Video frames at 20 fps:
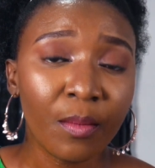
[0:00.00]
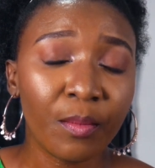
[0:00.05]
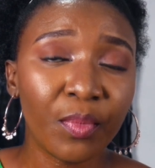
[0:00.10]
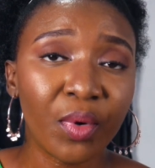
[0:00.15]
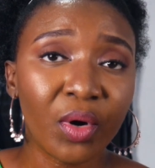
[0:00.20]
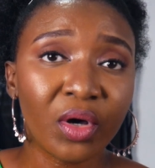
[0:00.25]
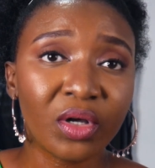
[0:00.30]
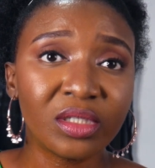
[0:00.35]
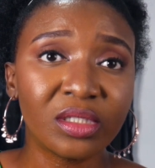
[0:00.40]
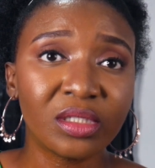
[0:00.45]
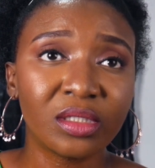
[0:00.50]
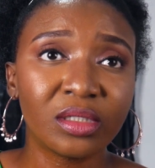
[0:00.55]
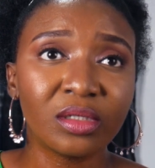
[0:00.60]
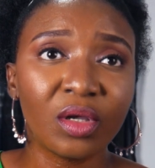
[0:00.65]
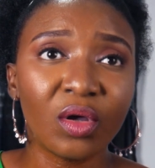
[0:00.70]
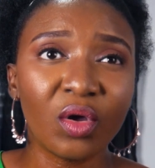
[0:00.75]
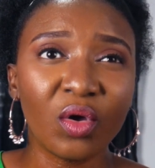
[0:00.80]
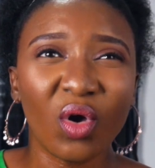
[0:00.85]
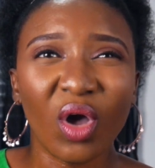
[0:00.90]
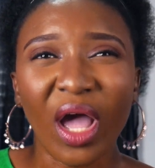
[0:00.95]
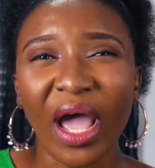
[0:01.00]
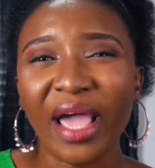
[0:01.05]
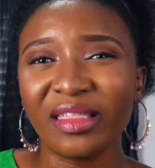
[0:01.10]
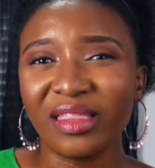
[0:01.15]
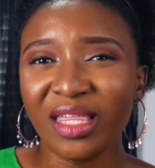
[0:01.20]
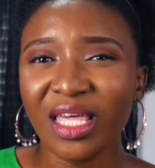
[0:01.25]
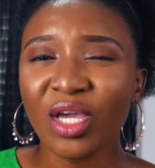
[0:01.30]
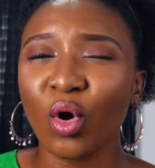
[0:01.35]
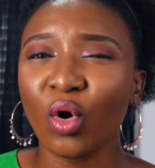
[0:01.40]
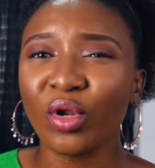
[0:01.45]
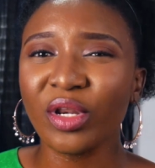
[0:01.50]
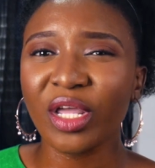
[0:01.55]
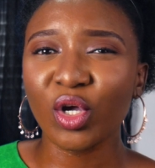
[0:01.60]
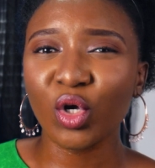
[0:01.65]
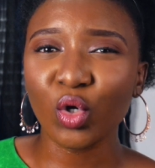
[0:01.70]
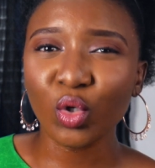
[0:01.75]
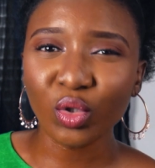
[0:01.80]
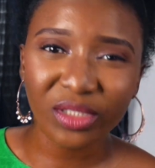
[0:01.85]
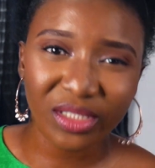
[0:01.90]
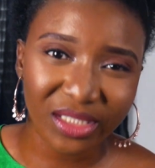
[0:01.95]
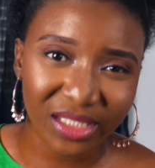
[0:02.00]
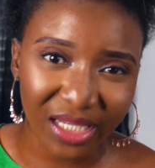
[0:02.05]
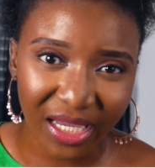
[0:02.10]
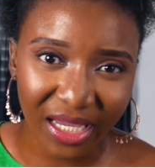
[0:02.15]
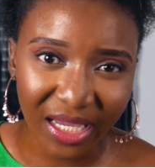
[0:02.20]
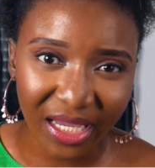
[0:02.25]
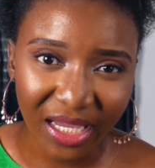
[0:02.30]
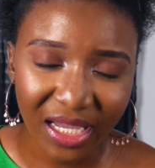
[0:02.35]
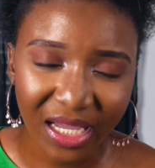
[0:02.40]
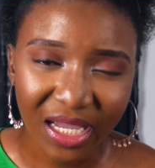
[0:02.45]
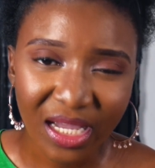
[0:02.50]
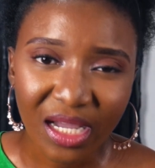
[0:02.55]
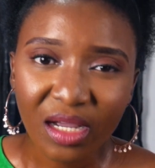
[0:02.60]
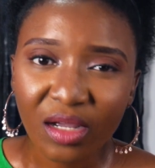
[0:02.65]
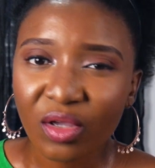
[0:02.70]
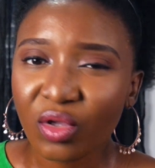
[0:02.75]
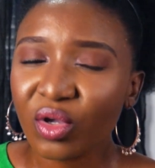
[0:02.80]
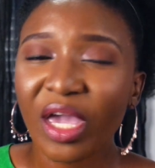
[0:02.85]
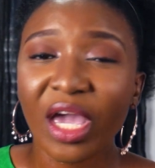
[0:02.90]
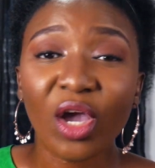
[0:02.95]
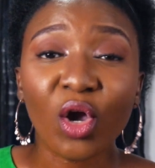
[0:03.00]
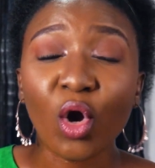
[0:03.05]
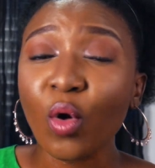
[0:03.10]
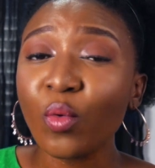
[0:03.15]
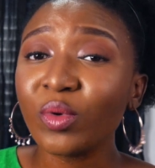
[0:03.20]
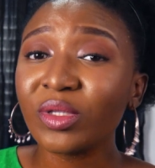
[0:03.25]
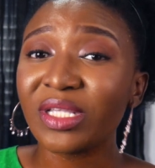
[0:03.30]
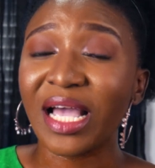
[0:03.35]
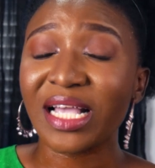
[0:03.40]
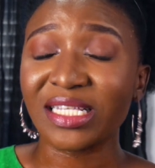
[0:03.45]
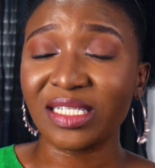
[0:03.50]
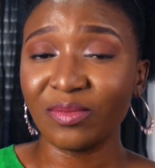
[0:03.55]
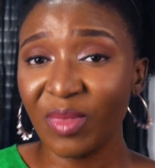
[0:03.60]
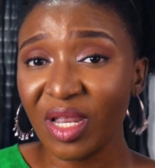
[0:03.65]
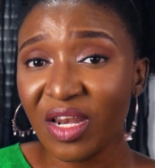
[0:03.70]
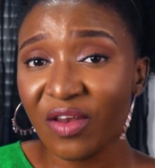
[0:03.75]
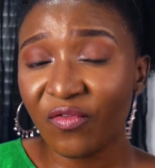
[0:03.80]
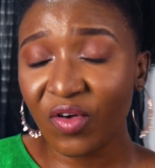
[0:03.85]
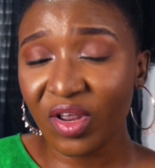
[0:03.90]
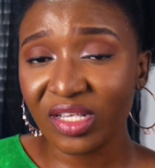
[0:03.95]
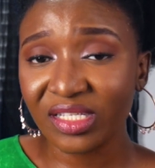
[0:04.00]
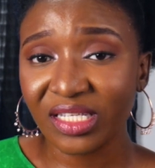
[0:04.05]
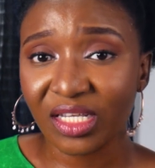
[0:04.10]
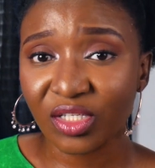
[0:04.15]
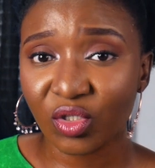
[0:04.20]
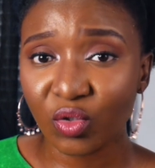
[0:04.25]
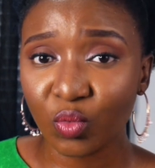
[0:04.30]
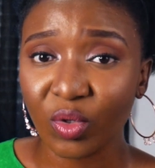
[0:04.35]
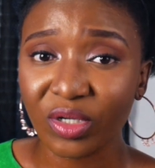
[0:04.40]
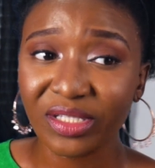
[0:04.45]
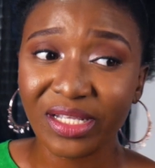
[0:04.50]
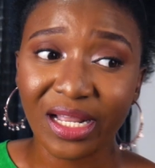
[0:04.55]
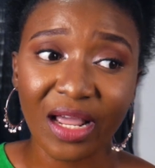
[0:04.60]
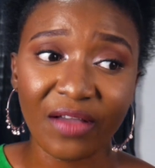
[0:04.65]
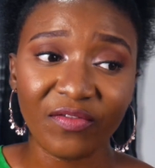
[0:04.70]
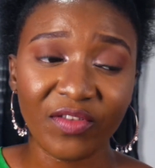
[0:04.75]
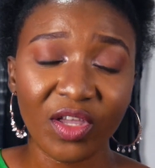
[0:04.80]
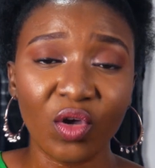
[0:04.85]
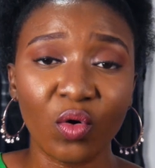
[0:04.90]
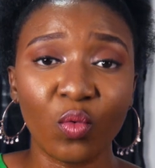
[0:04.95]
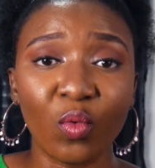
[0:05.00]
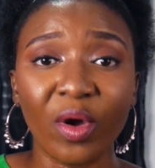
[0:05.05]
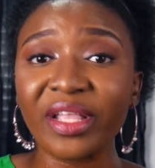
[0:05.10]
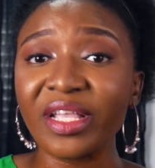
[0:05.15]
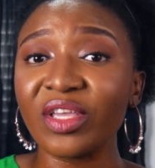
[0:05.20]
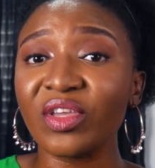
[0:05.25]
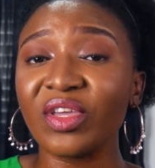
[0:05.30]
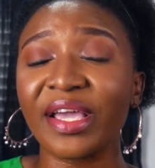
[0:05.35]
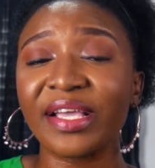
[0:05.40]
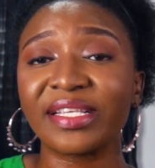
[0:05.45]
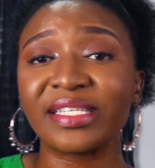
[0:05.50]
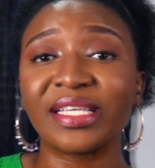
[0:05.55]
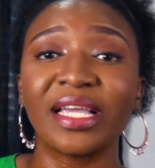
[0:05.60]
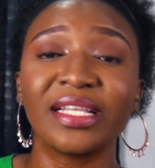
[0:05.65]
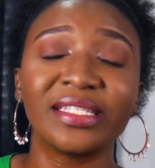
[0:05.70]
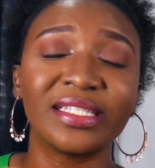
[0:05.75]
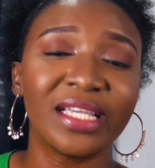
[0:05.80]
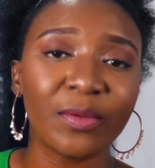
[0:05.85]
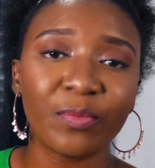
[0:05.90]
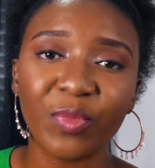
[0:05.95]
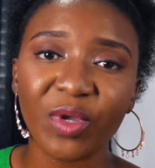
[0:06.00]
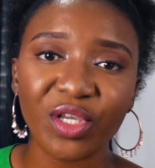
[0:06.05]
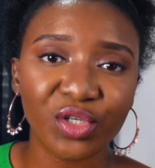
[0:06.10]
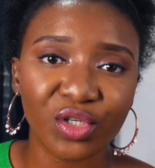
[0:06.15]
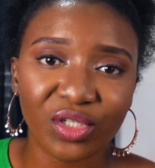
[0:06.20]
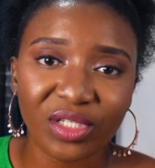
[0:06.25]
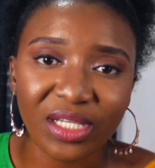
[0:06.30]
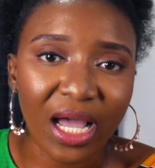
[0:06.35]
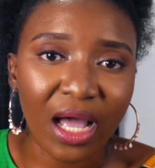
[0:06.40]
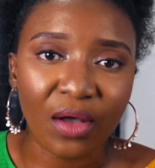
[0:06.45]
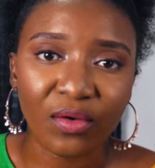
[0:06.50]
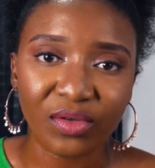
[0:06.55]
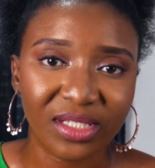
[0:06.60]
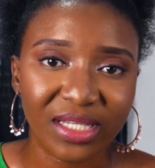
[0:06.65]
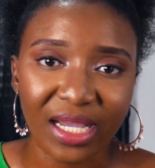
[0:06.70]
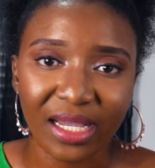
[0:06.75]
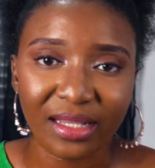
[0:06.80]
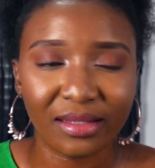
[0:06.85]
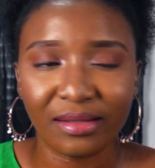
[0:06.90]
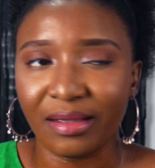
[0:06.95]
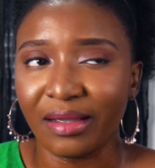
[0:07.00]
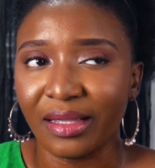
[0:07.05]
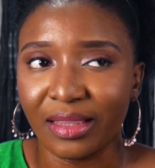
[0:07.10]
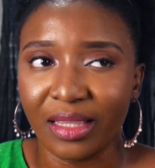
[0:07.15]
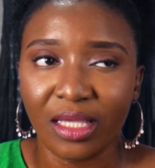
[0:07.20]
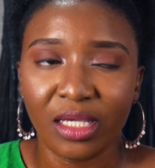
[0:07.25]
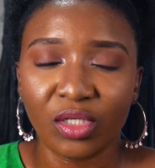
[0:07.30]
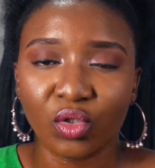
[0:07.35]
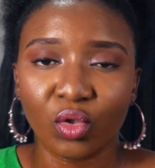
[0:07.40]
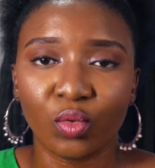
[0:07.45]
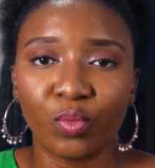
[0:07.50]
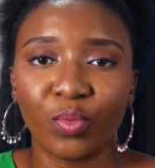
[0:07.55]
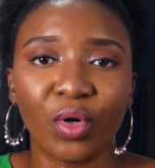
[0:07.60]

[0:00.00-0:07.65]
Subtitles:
But I think on a good day, you can come with as many friends as you want. Then after your wedding, you guys can take pictures outside, I think so.